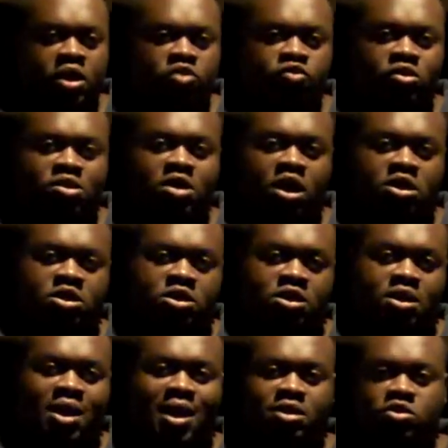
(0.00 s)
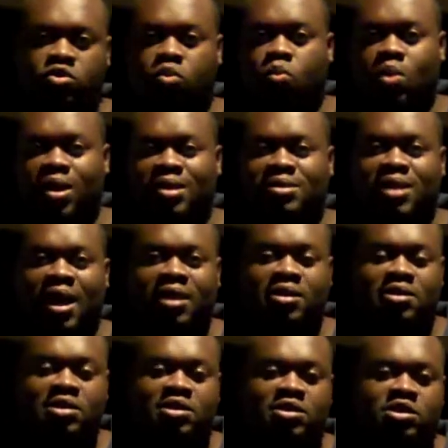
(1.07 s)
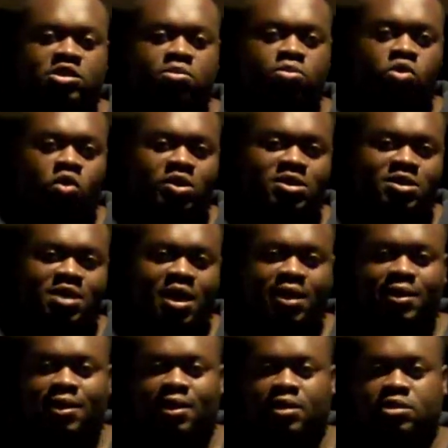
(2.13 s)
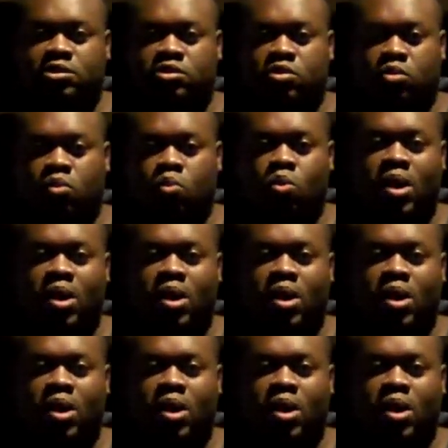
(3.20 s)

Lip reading: introduction as to what exactly SystemlordzTech is,